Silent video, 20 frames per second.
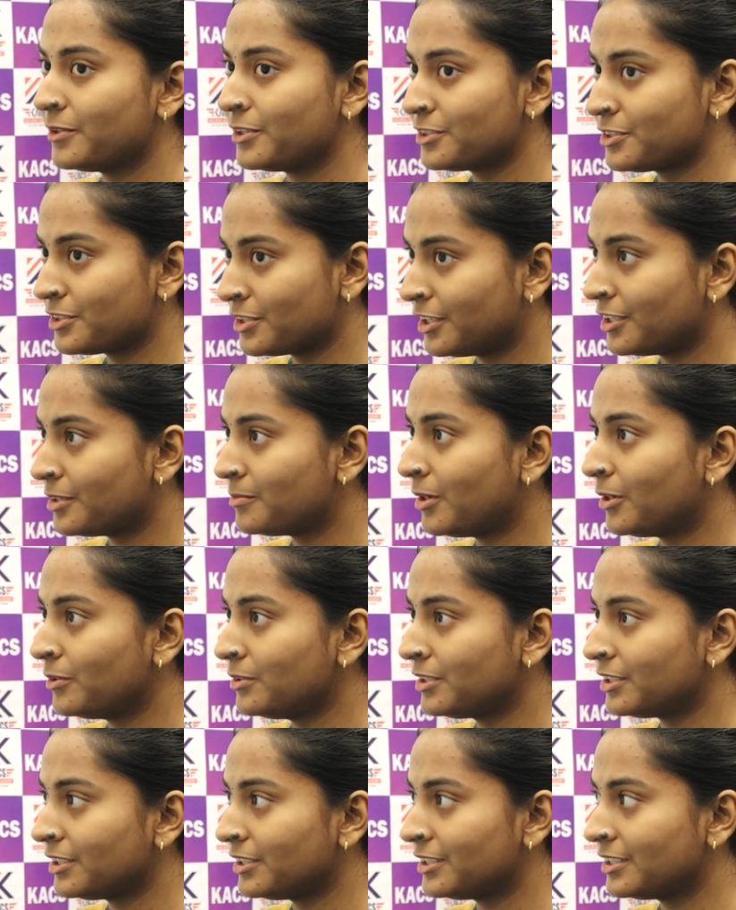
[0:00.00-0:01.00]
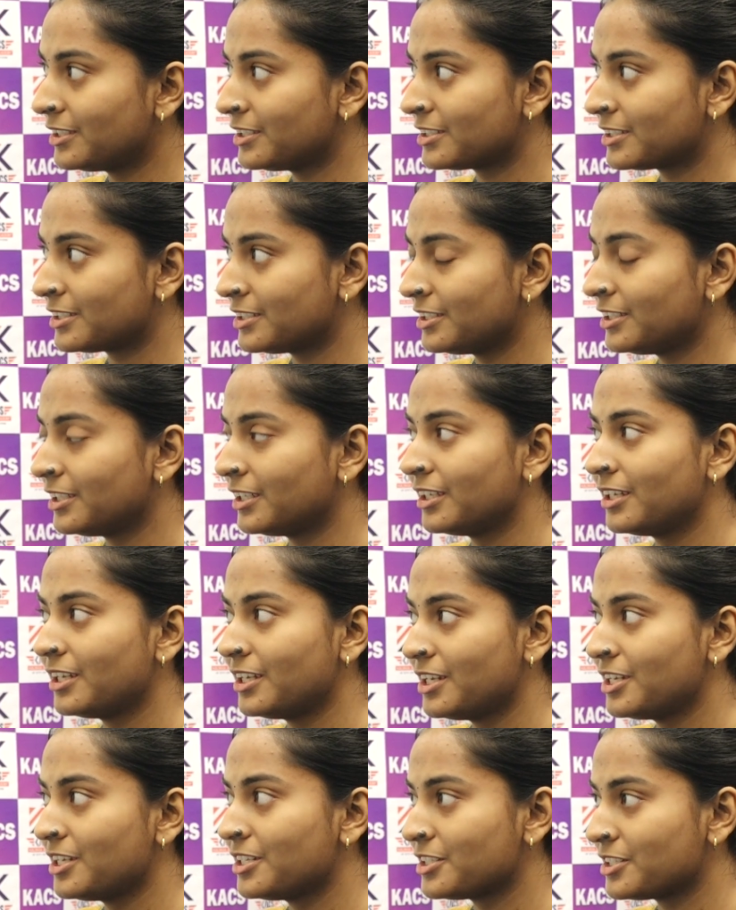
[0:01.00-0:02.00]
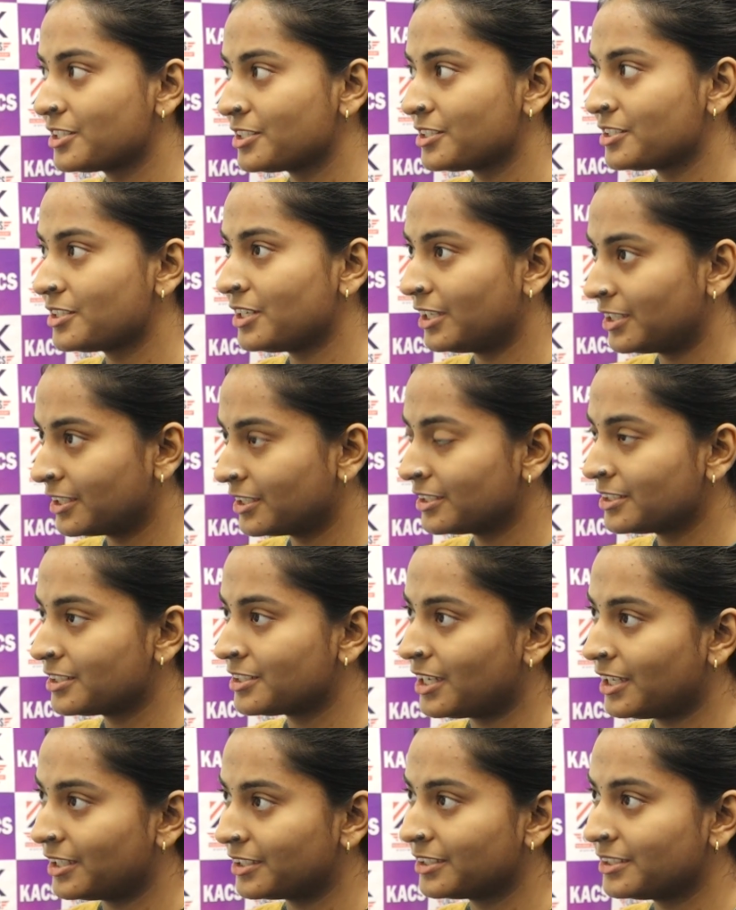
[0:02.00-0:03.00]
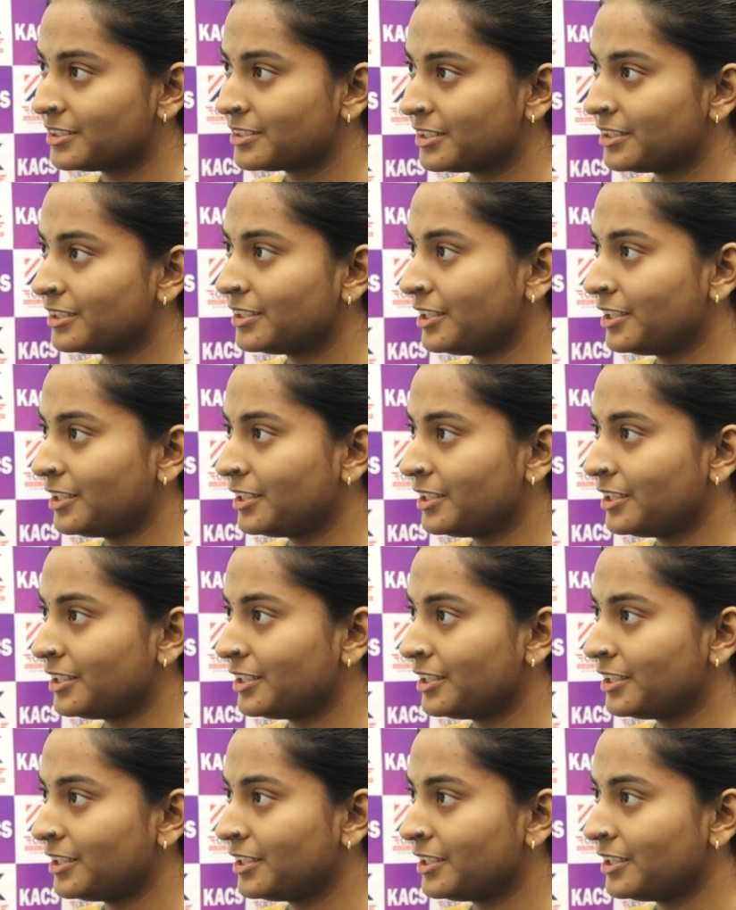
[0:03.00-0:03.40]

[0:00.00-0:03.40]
not sure about. It is in Jharkhand, sir.